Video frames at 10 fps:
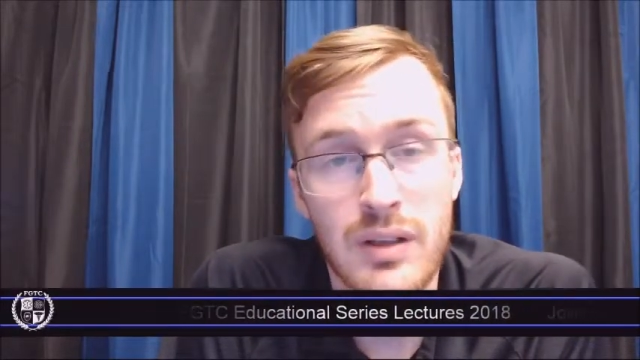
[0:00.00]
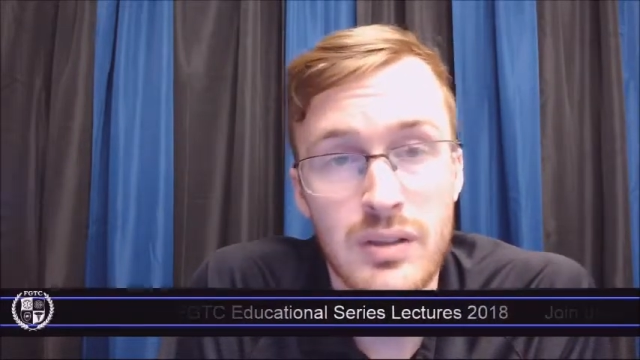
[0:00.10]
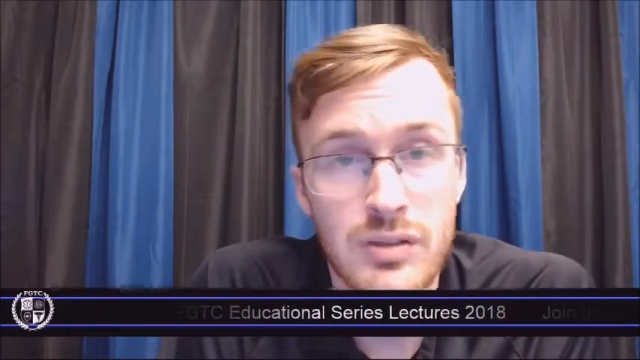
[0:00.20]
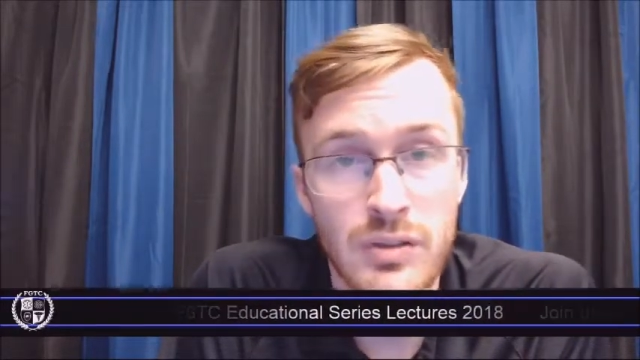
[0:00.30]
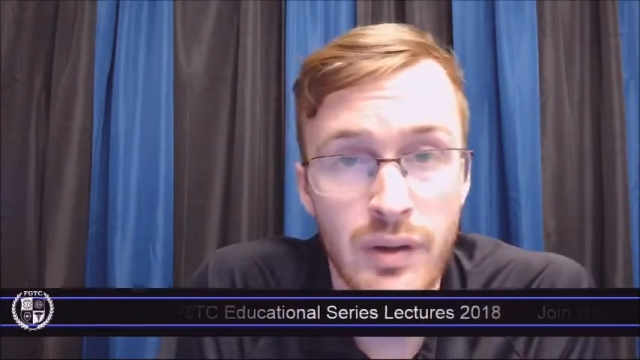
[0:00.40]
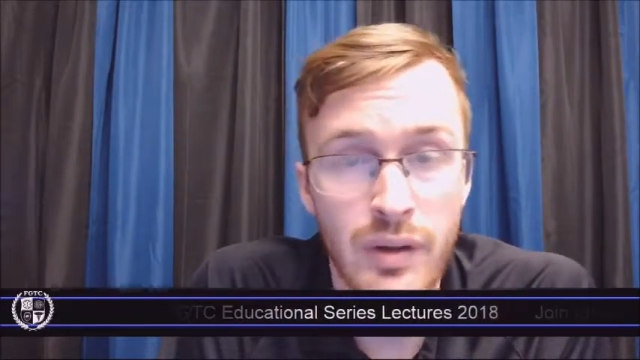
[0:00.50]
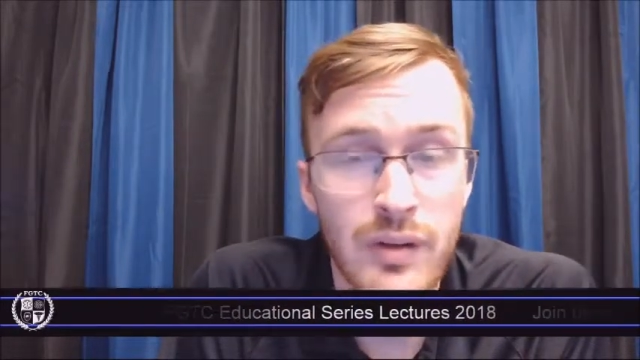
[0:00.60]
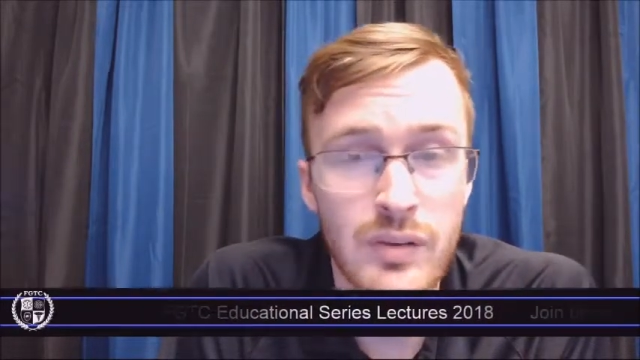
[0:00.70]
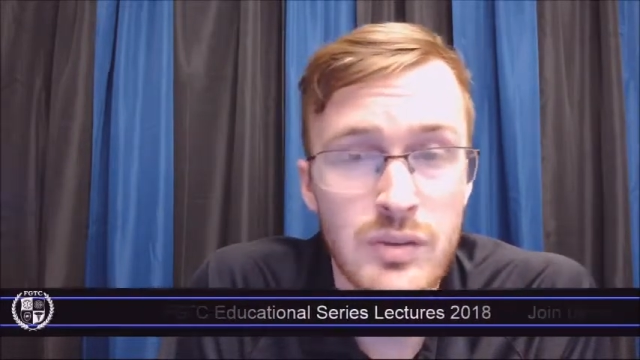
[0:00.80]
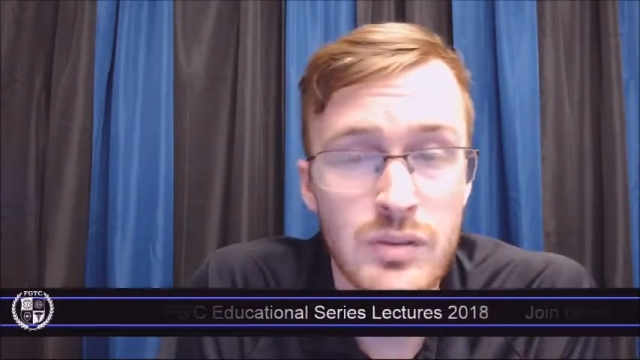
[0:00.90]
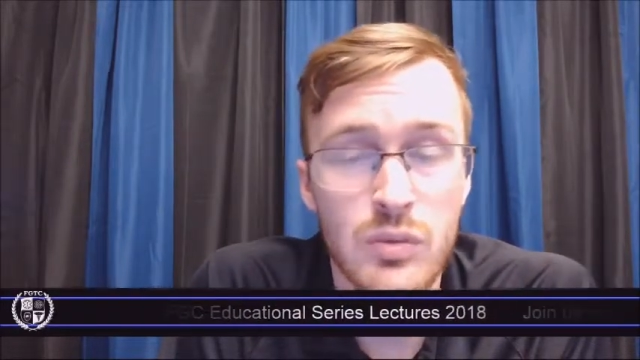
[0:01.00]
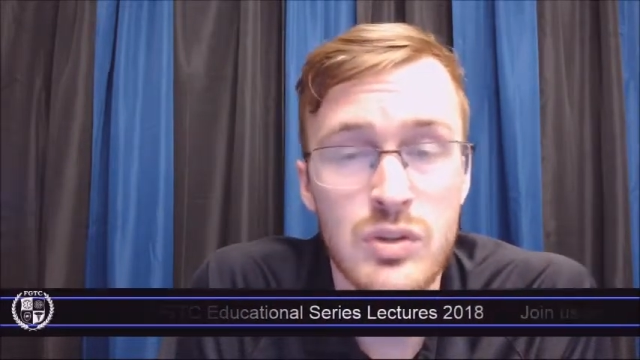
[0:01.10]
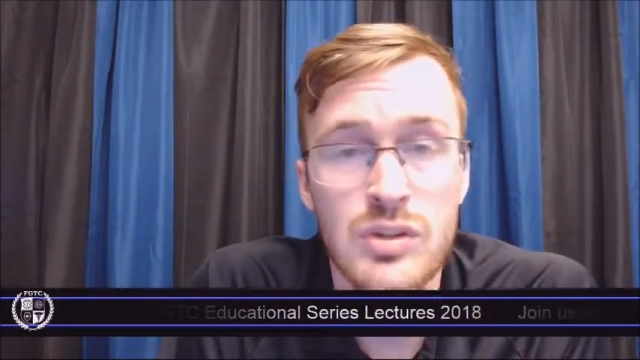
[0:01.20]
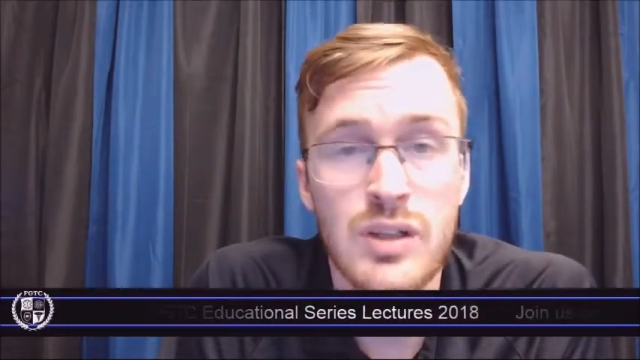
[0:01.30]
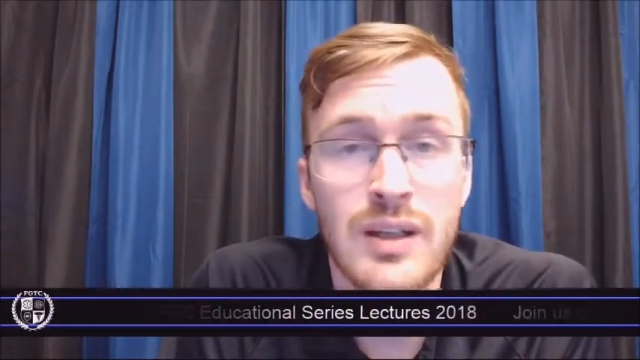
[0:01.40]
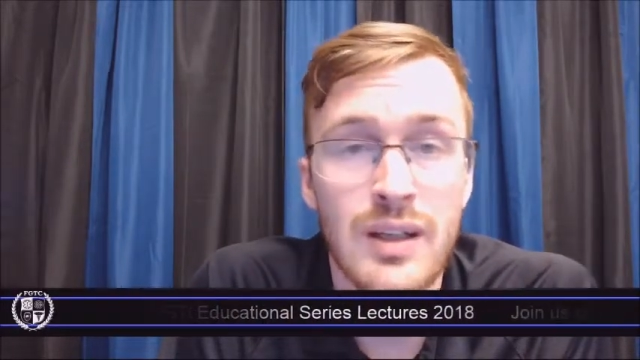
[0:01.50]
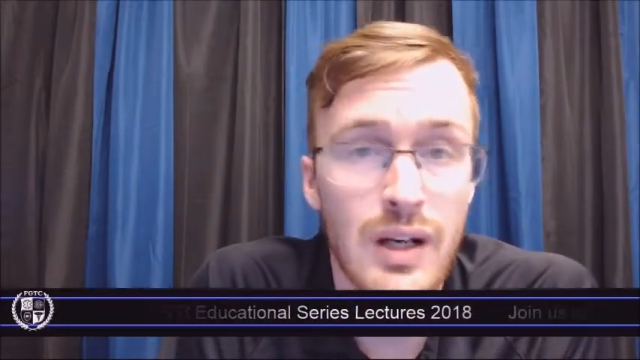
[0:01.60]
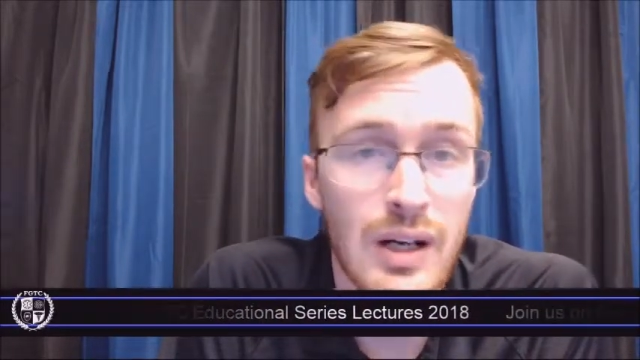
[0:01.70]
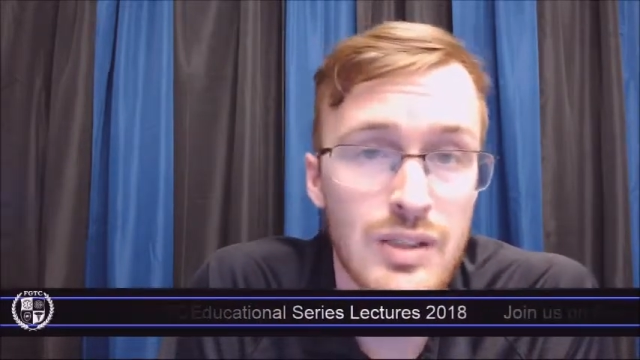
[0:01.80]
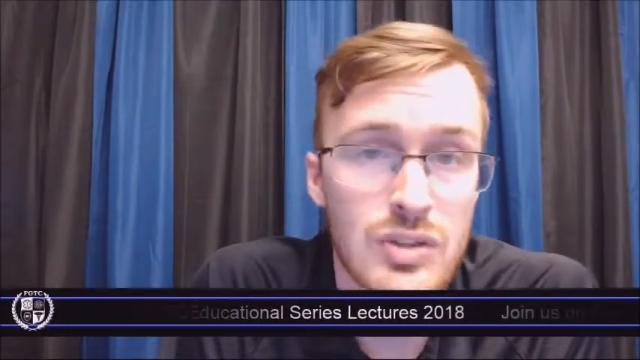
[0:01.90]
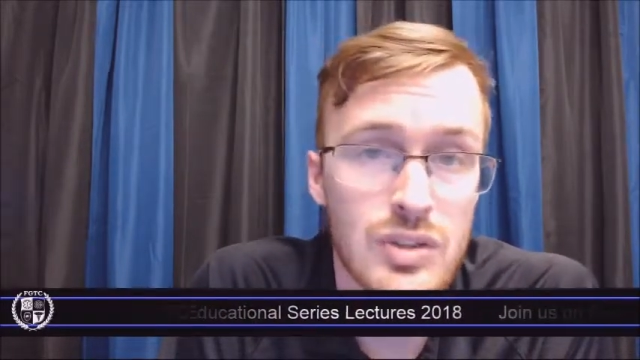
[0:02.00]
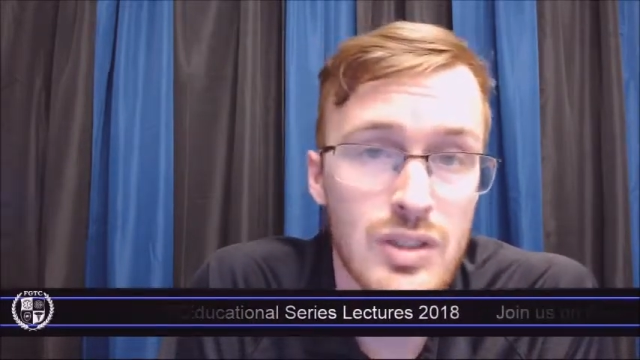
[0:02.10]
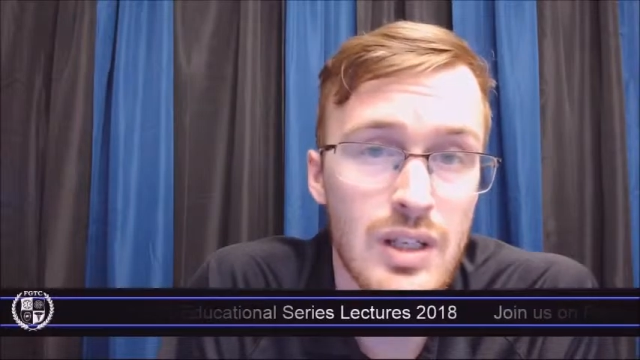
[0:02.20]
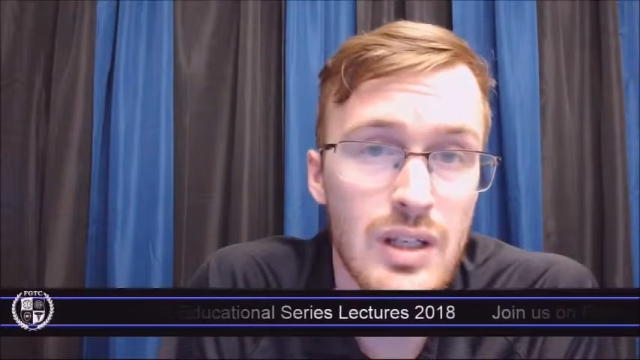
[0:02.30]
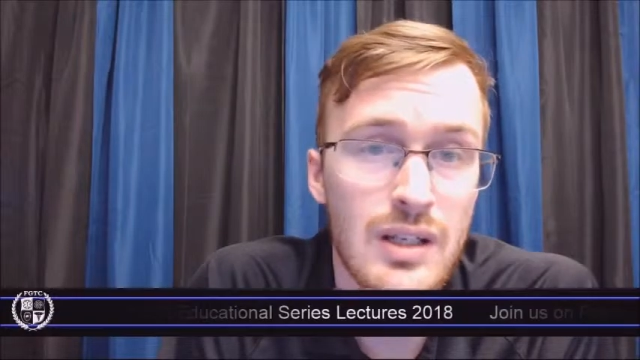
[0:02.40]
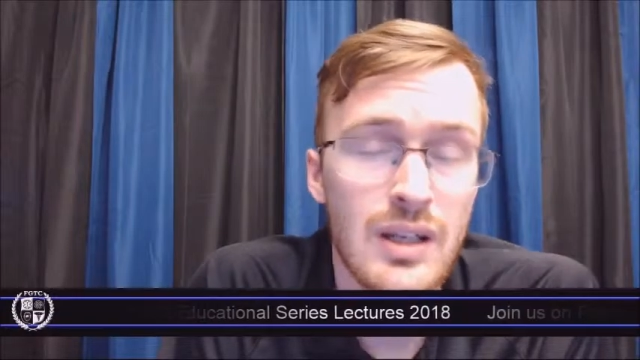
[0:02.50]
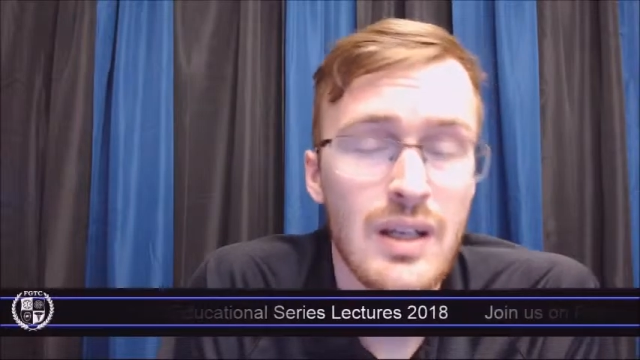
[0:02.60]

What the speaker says: into the lungs, which is going to get oxygenated,